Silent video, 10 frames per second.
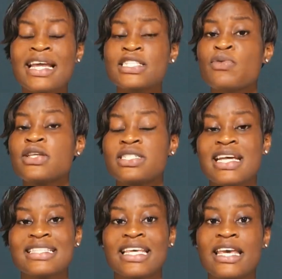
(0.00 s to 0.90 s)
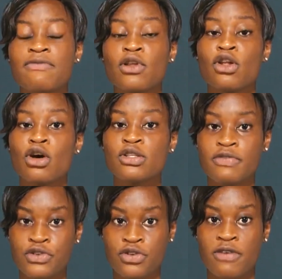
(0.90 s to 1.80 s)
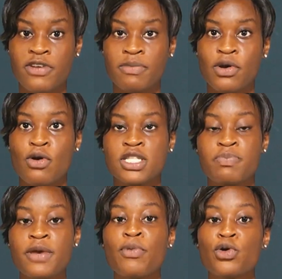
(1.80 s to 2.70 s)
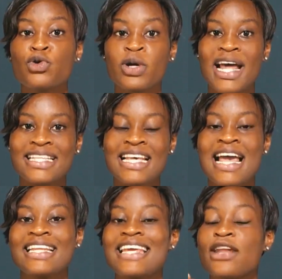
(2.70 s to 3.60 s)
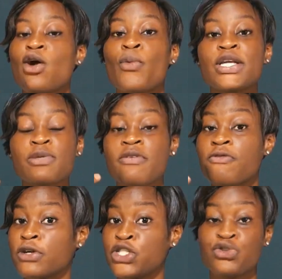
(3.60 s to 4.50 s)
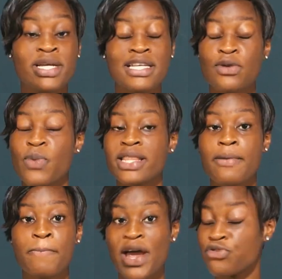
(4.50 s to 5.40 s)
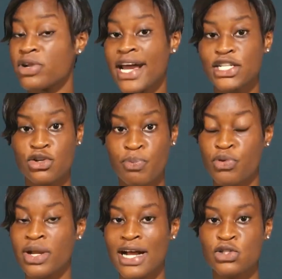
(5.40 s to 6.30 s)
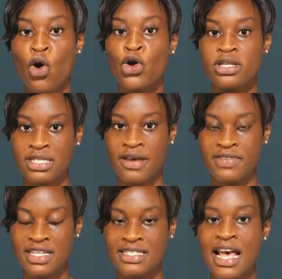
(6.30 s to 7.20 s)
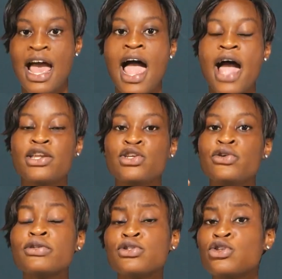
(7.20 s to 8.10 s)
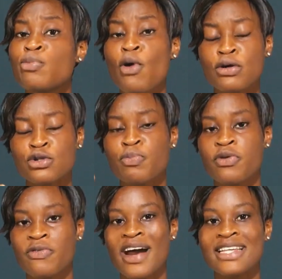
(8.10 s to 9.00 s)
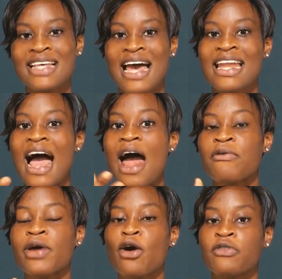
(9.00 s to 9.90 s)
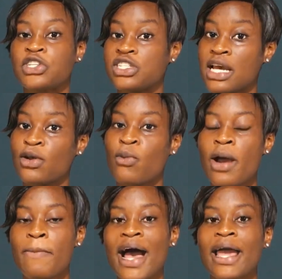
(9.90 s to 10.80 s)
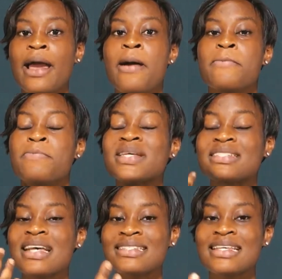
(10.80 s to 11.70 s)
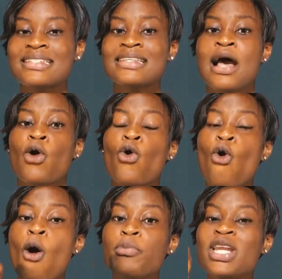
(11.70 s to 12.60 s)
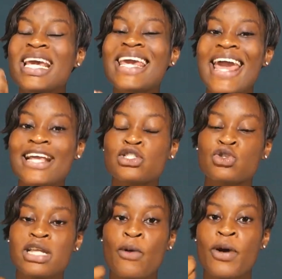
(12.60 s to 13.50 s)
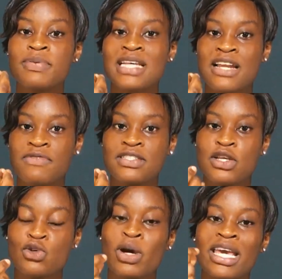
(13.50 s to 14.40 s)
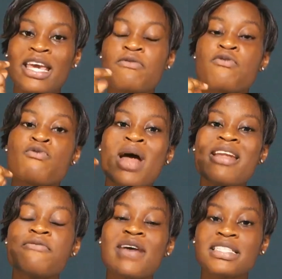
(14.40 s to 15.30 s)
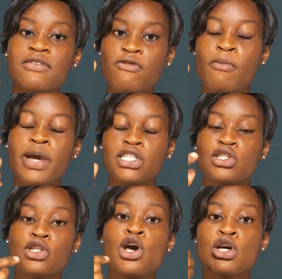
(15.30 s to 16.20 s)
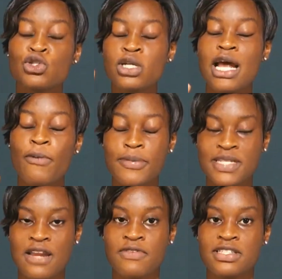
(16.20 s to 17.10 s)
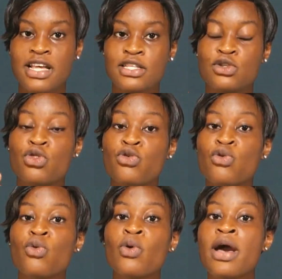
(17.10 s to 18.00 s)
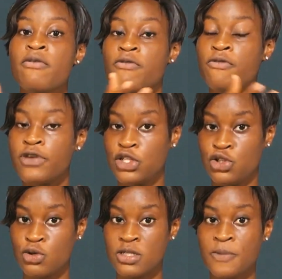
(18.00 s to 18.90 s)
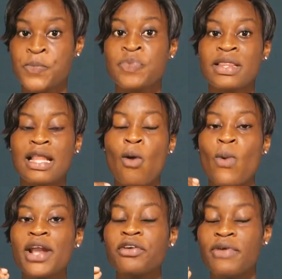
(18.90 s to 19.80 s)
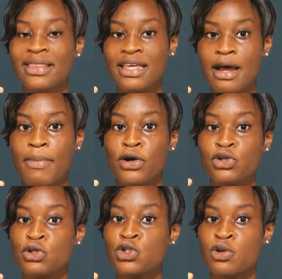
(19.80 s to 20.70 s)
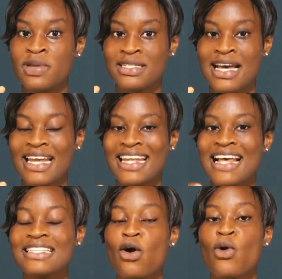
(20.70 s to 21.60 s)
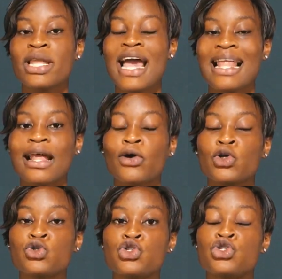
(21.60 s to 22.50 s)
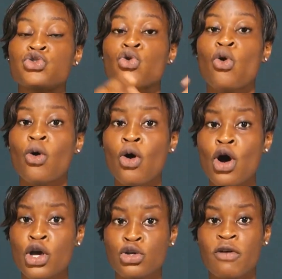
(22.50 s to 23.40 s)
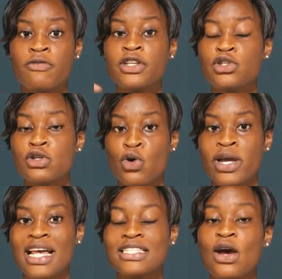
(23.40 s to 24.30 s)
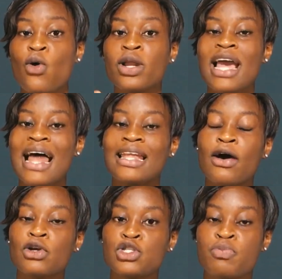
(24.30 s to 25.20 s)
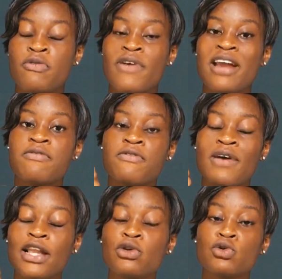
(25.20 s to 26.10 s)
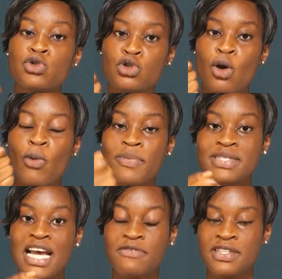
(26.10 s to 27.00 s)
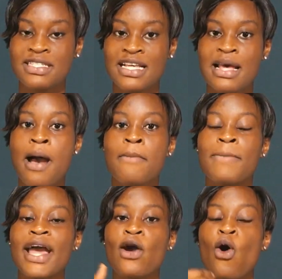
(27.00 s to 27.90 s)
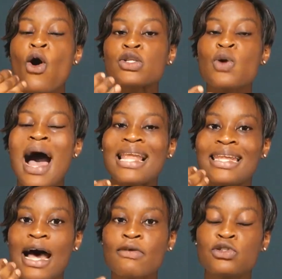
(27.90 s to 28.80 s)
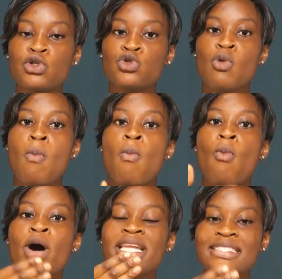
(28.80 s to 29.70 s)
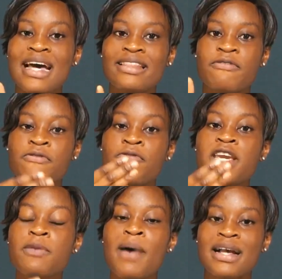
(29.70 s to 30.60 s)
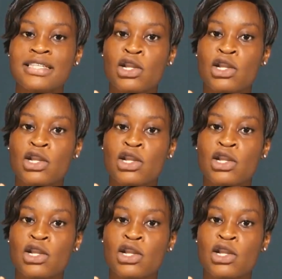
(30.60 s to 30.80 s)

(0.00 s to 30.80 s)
It is going to just give you a lot of traffic, because people know that they are not going to be frustrated when they patronize your product or your services. And YouTube also provides an array of channels whereby businesses communicate to their website visitors or give relevant information to their website visitors through videos. Now, one great thing about YouTube is that it doesn't only allow you to show your videos, or it doesn't only allow you to provide value to your website visitors, but it also allows you to monitor the feedbacks